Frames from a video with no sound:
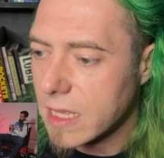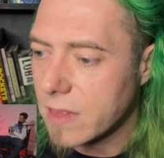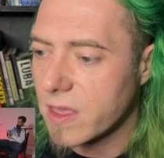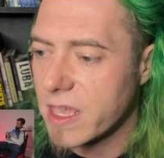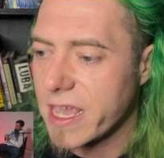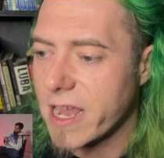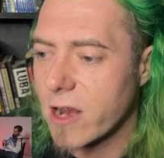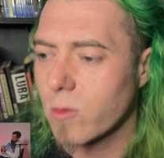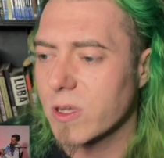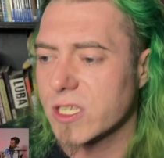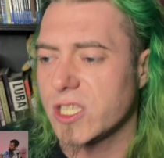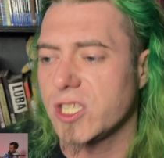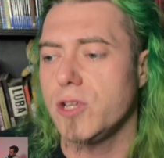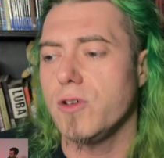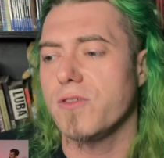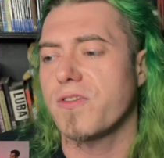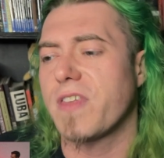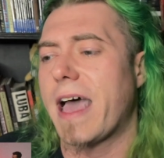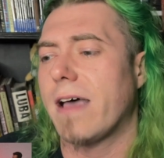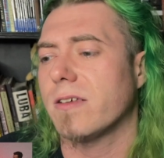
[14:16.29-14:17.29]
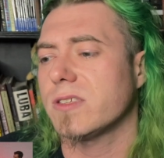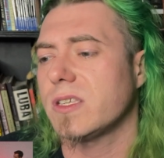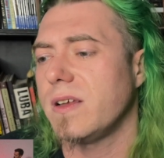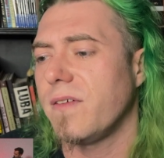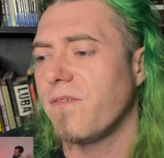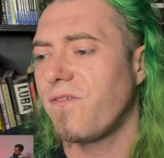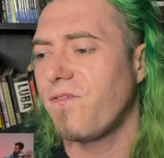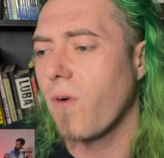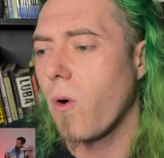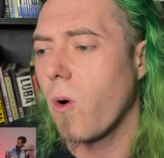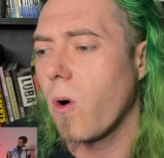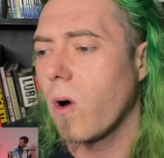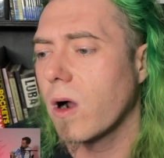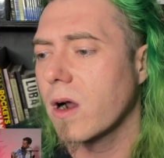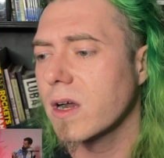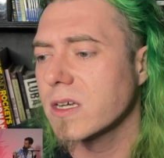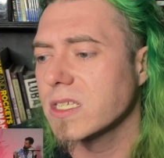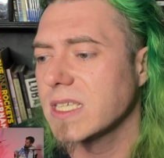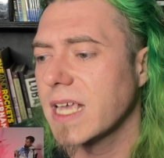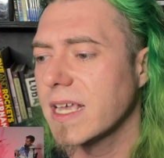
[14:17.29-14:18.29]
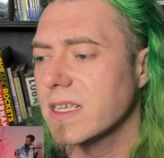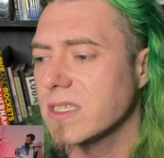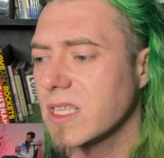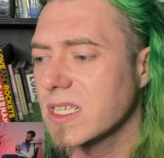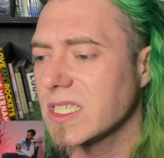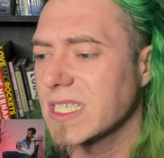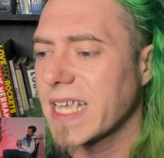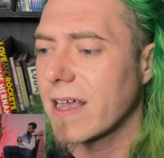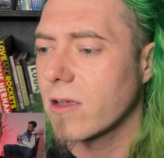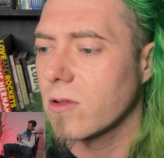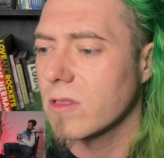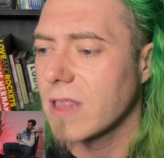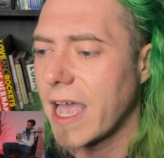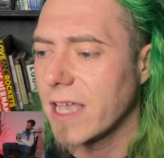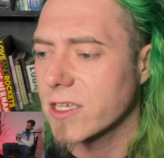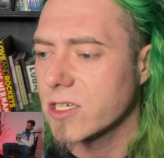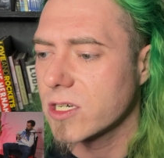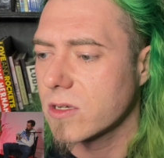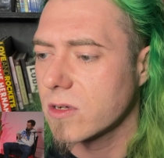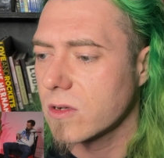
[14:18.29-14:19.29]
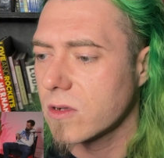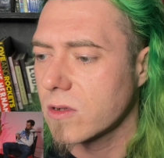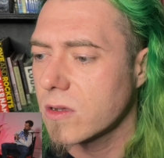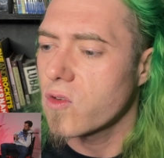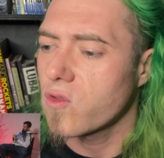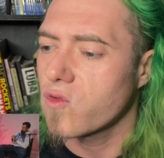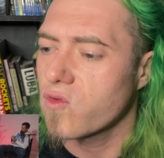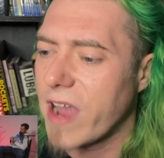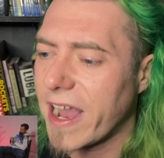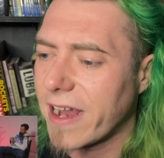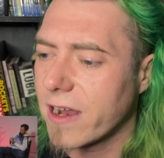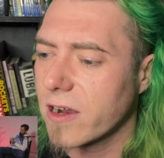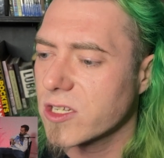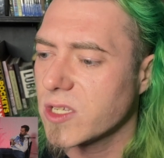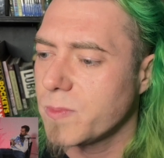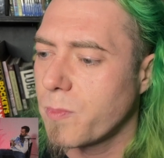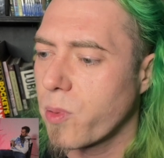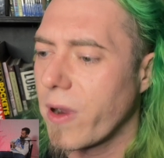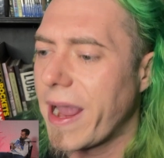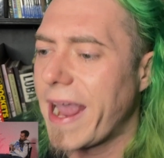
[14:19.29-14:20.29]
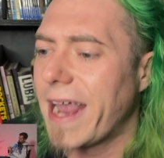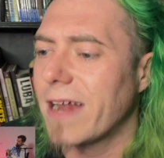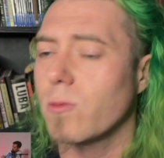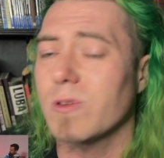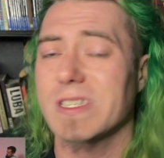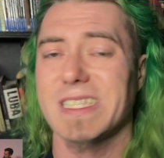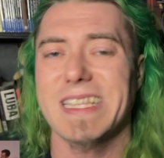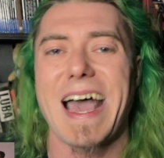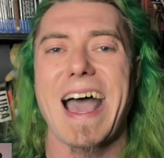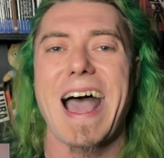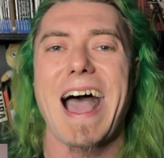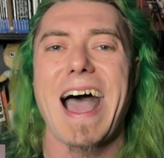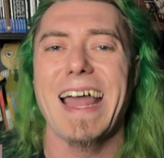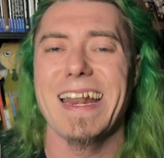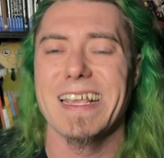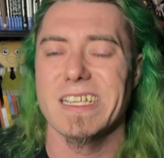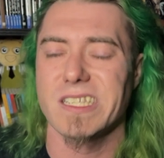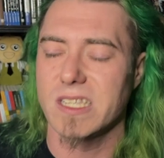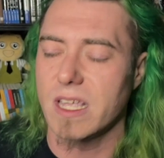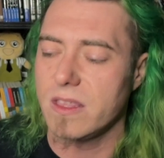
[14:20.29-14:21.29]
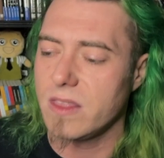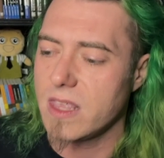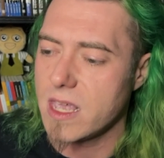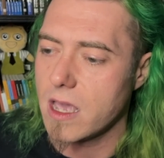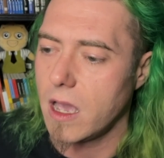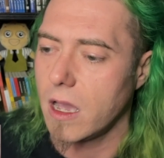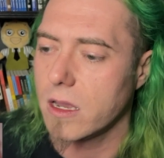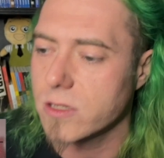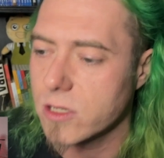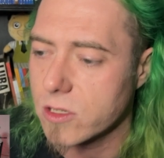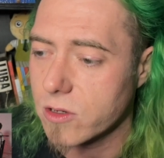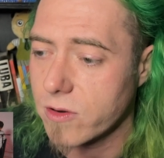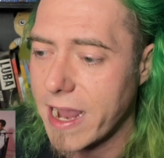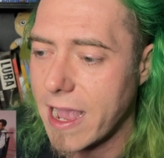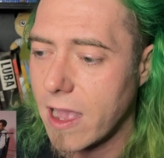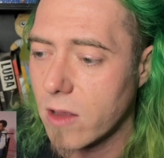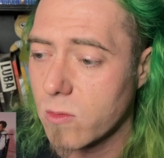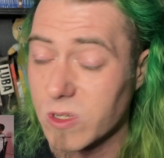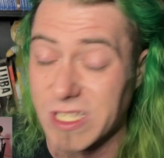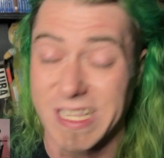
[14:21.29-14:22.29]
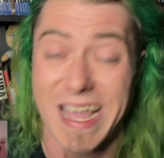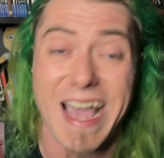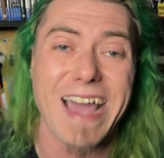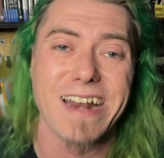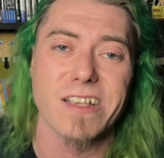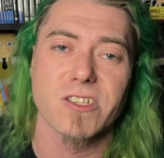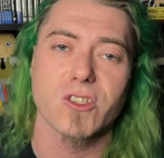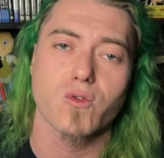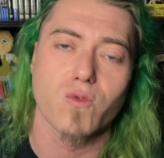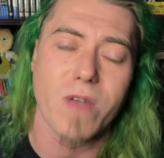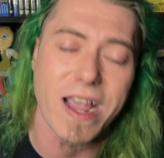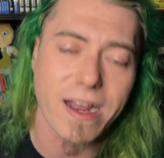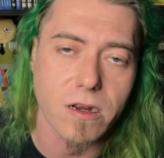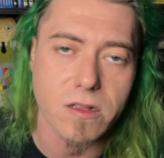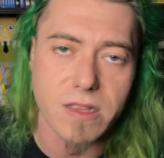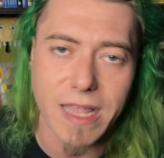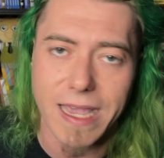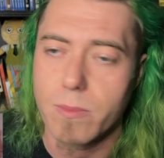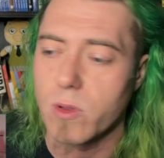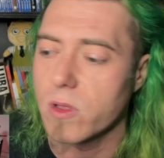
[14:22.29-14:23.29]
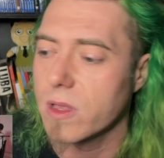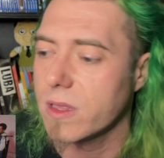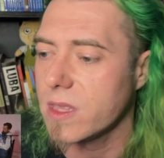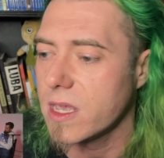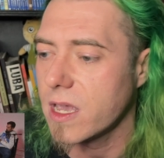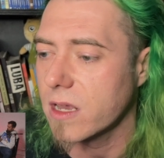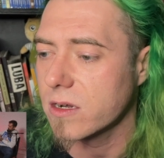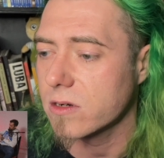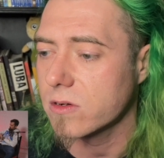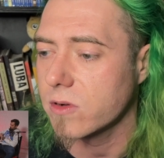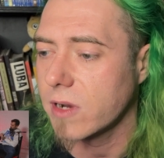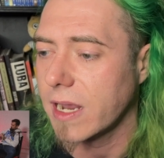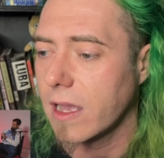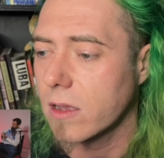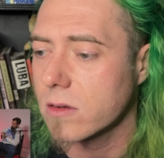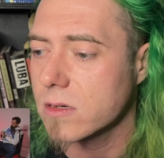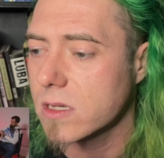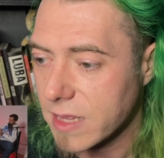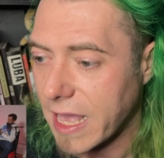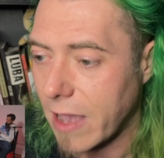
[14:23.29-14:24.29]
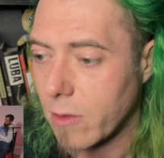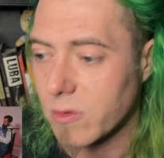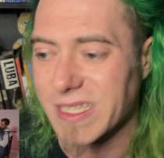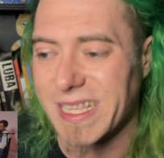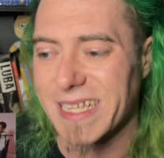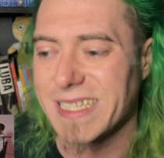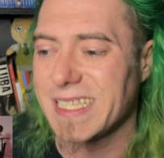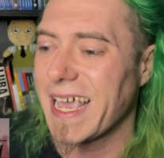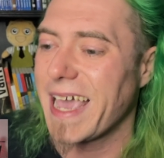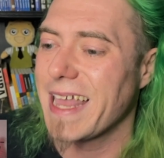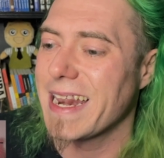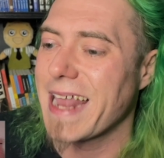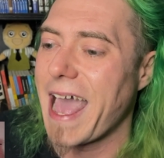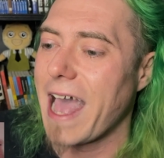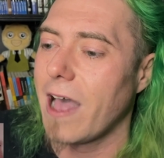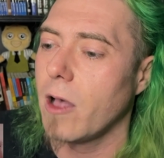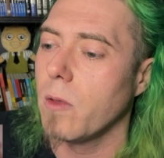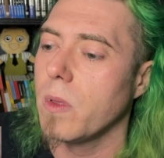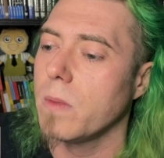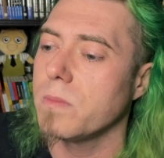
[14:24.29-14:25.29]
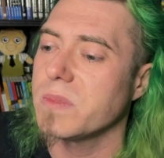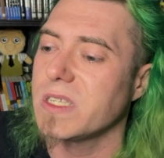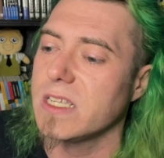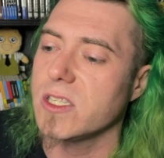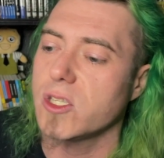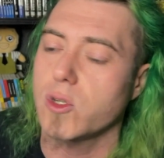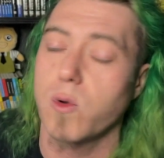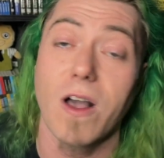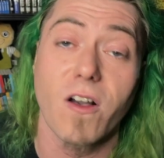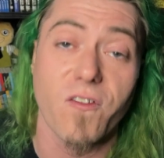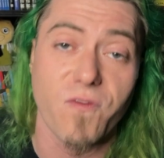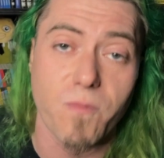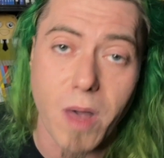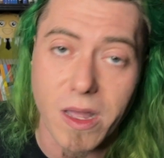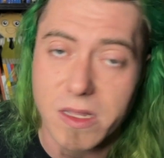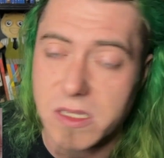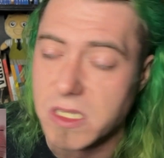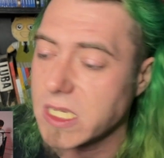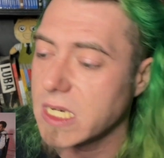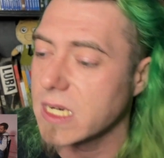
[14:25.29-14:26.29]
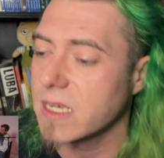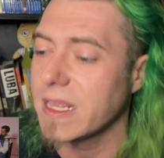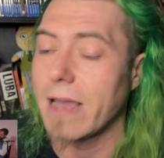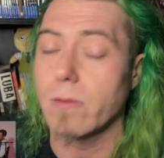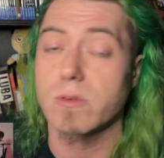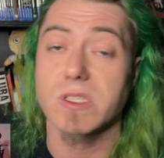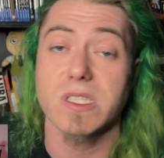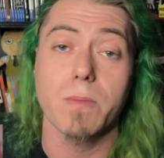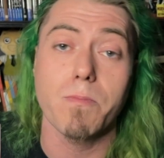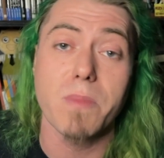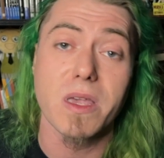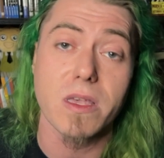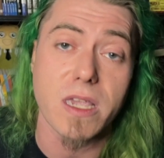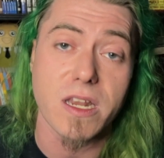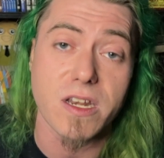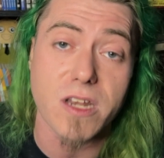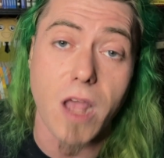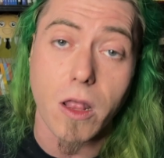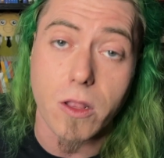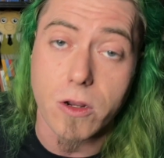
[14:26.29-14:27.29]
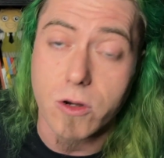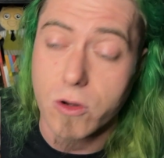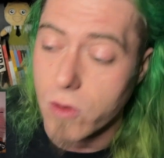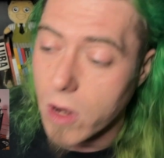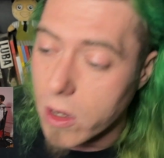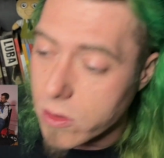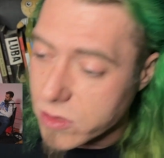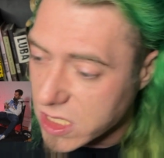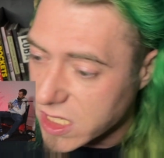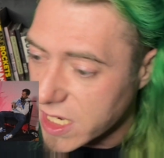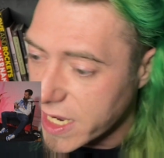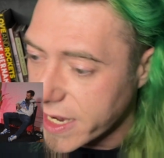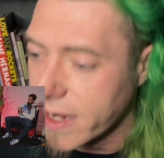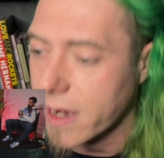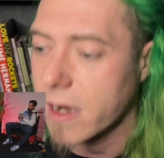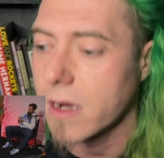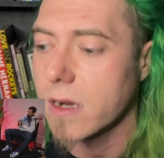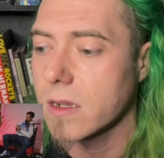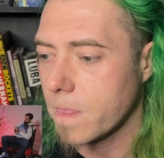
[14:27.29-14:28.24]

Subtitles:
The year was 2004, says the Psychological Records brand was the hottest in the underground, was the hottest record label in the underground. That was the 10 albums in 12 months year. That was the $1 million gross year.